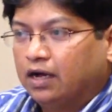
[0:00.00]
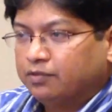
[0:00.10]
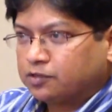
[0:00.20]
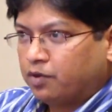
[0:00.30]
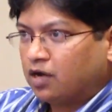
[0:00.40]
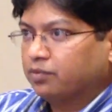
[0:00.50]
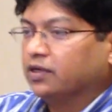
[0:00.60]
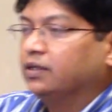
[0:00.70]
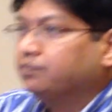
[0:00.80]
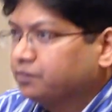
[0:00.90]
Ms.
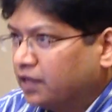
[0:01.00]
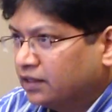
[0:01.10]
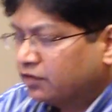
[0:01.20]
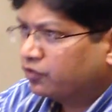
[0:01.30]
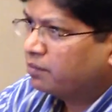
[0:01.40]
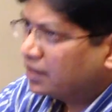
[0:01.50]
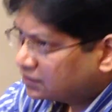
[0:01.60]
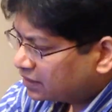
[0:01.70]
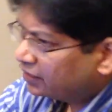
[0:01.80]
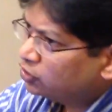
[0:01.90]
Barbara, I think from my
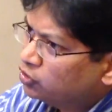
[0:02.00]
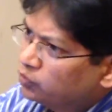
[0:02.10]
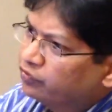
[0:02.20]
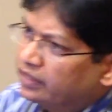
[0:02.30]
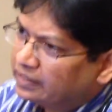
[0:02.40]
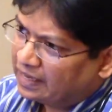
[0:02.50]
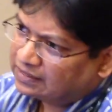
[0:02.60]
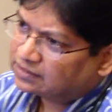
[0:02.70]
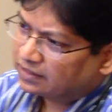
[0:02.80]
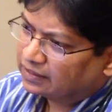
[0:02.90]
side you're doing
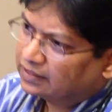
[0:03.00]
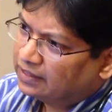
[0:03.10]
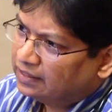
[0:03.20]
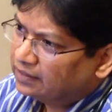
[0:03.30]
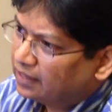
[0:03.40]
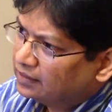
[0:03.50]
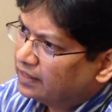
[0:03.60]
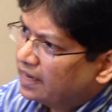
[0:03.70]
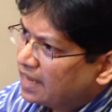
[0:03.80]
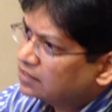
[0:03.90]
fantastic, and
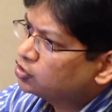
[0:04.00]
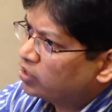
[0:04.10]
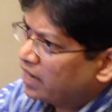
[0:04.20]
the headaches you're